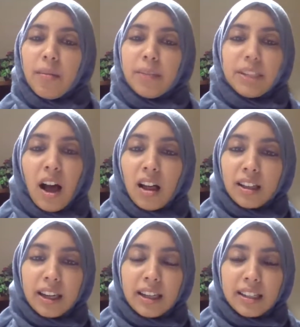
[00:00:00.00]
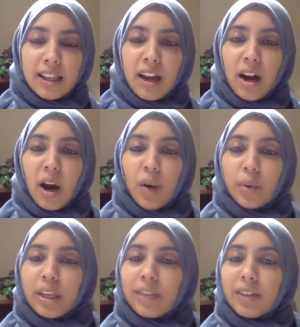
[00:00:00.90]
these holidays. Are we
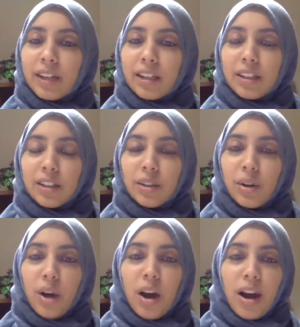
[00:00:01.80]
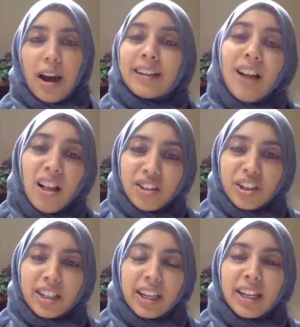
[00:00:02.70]
even,
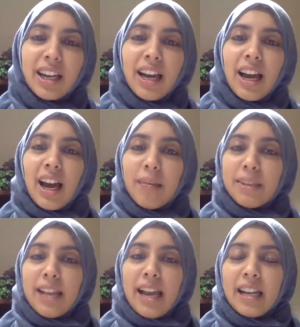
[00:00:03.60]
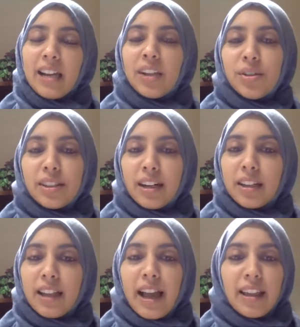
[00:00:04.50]
acknowledging it? Is that in a newsletter
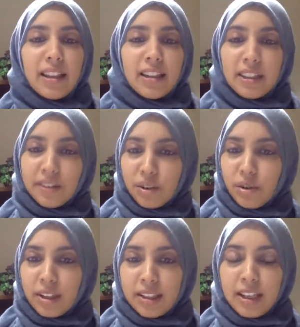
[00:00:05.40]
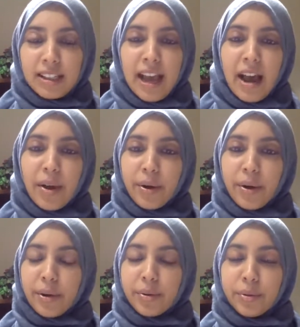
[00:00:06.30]
that the Dean of Students sends out,
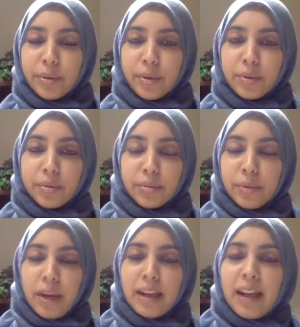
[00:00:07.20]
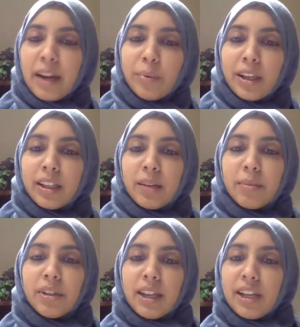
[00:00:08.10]
or, any kind of weekly
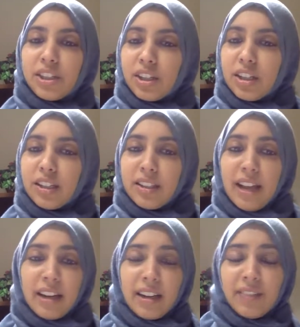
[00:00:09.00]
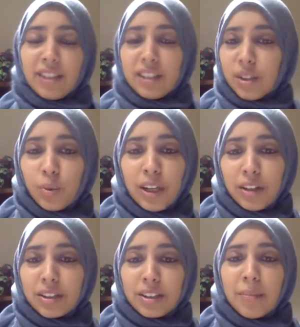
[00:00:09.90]
communication? Is that even if it's a
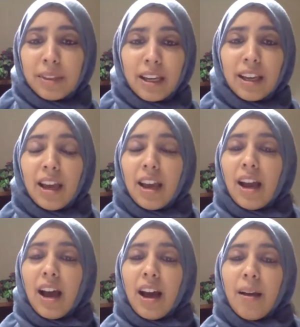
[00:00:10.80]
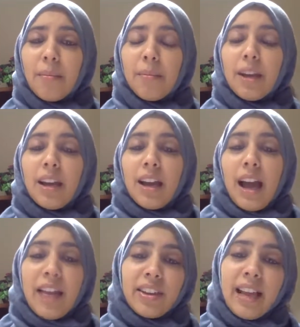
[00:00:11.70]
tweet or something?
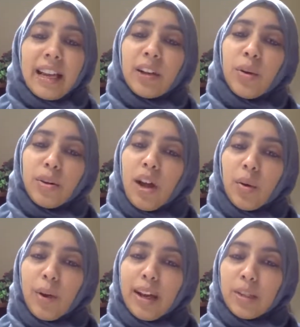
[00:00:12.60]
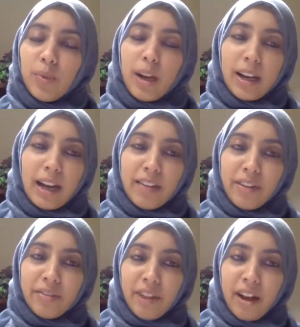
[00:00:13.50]
I think that can go a long way as well. Kind of
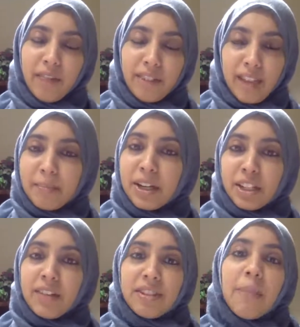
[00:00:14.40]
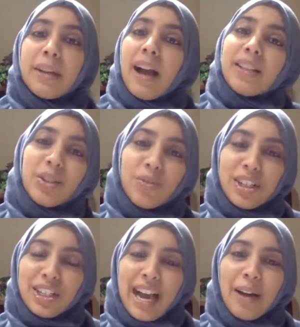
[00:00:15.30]
have Faizan mentioned, if somebody else is
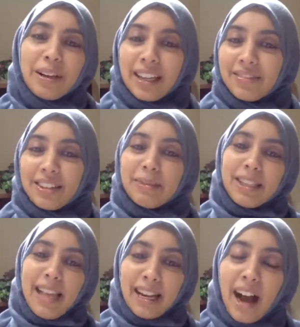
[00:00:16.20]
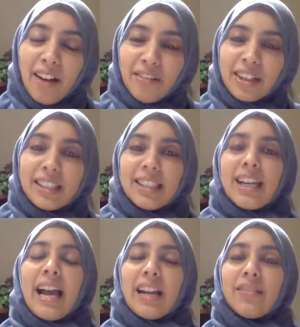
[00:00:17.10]
reaching out, it gives them that confidence
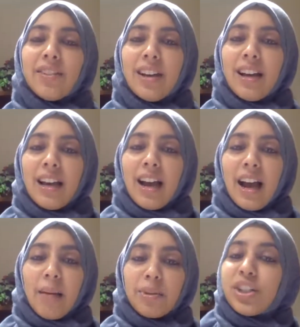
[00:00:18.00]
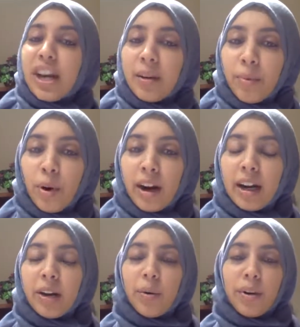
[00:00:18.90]
to kind of share
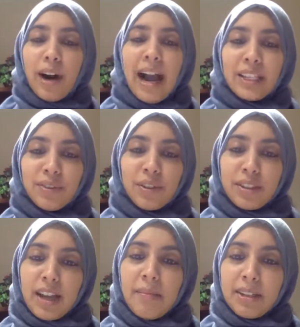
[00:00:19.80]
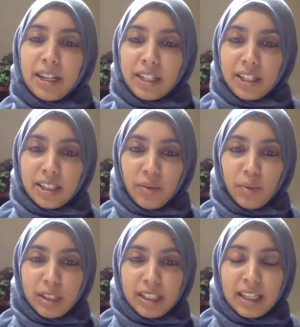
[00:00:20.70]
more or ask for those accommodations
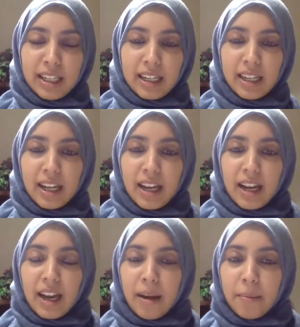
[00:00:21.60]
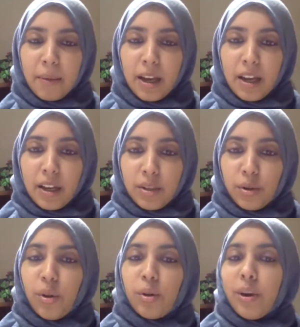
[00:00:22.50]
of what's needed.
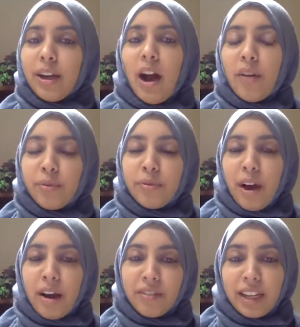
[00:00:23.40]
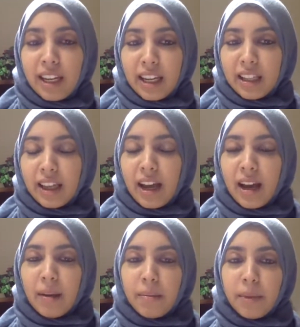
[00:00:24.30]
So going off of Eid,
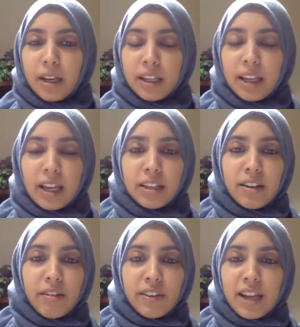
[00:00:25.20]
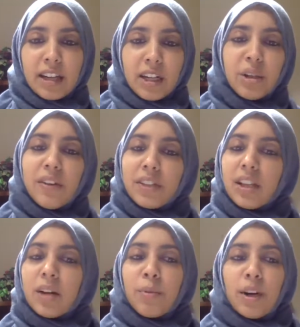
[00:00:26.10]
Faizan, can you give us
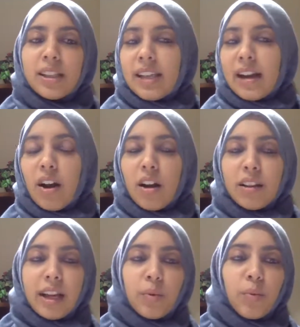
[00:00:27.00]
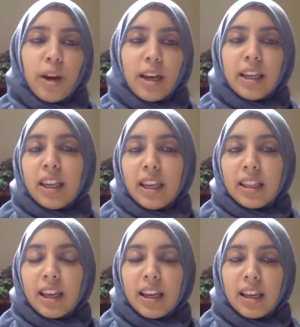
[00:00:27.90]
a little more insight on like what
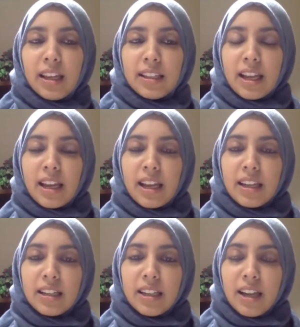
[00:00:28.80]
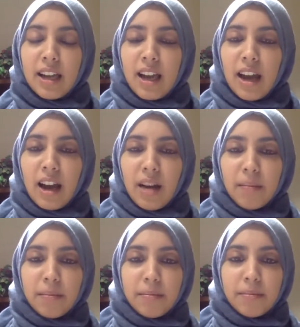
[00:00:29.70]
Eid is
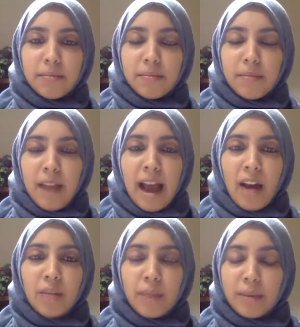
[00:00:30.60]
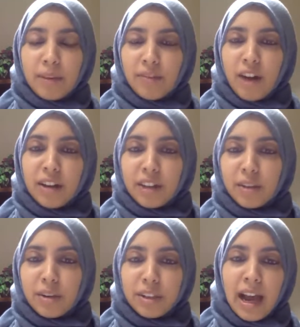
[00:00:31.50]
and how maybe Faran, you
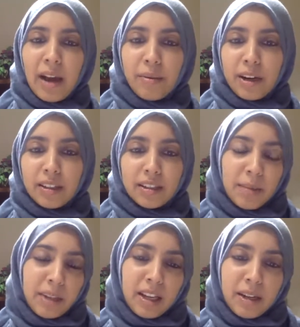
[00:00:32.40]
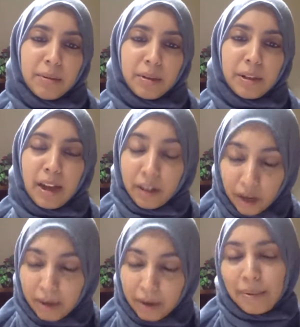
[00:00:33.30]
can go into something
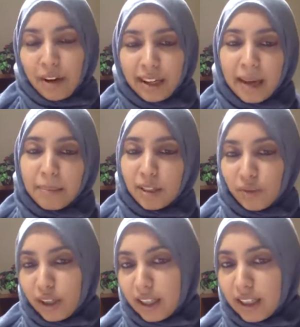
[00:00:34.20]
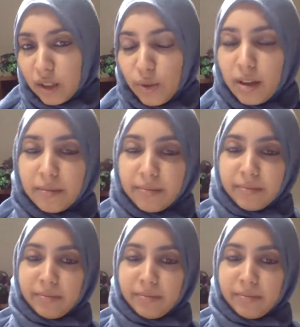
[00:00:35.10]
could happen on campus for Eid as well?